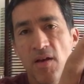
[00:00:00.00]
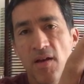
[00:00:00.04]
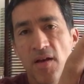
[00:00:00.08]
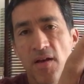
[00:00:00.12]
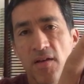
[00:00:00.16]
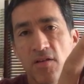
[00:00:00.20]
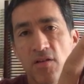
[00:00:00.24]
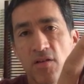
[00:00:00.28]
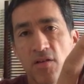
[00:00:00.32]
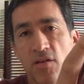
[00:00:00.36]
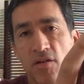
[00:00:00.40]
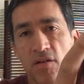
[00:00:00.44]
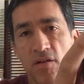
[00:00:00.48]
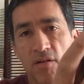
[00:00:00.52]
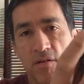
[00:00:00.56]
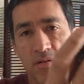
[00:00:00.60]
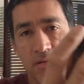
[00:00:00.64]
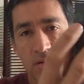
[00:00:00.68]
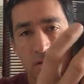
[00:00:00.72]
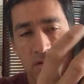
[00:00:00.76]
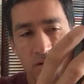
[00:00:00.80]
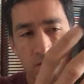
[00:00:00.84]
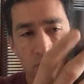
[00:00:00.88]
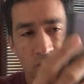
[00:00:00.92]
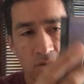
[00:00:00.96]
light here,
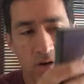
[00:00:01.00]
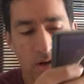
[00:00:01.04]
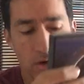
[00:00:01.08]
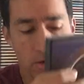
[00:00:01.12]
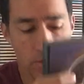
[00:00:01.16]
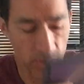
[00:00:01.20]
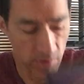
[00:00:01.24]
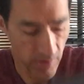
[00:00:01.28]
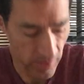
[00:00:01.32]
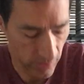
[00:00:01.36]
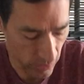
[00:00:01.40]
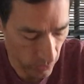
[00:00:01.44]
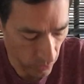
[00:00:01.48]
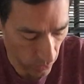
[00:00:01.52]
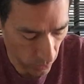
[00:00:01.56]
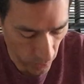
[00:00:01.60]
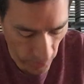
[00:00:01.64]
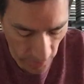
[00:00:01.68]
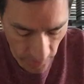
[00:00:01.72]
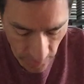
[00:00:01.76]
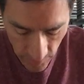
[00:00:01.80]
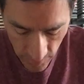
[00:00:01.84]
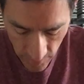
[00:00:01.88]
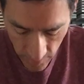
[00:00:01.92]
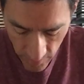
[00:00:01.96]
really cool
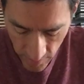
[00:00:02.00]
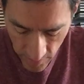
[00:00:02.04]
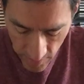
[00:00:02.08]
one.